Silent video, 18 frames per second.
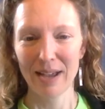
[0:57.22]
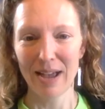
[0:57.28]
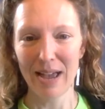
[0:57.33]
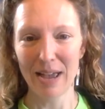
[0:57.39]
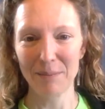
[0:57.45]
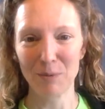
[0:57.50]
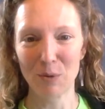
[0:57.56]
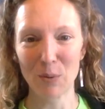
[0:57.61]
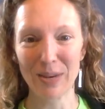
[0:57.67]

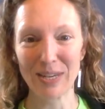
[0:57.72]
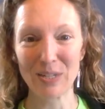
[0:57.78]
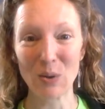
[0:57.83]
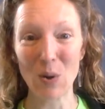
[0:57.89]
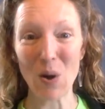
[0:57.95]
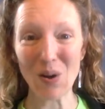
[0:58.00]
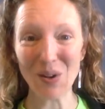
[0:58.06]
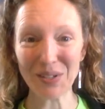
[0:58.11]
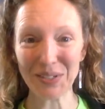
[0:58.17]
I'm going to
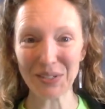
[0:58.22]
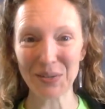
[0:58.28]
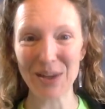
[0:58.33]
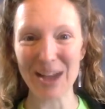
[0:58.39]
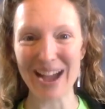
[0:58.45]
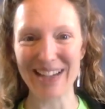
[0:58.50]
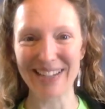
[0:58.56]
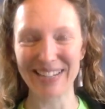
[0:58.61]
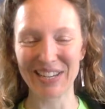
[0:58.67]
also
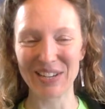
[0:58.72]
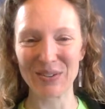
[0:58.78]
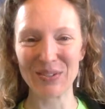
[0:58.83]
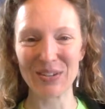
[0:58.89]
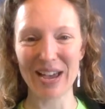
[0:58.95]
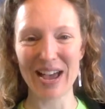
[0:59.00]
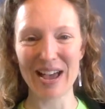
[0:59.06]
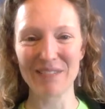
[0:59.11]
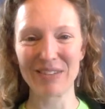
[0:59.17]
ask you
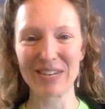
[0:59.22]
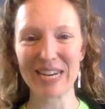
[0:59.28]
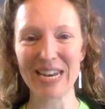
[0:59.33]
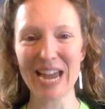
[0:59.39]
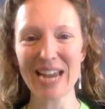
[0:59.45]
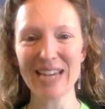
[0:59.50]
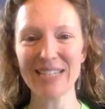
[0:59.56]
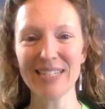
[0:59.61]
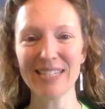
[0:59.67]
to have a
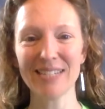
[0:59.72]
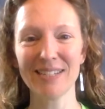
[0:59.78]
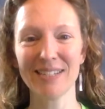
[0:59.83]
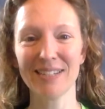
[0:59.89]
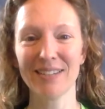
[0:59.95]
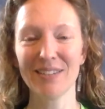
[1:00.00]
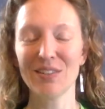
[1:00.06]
nice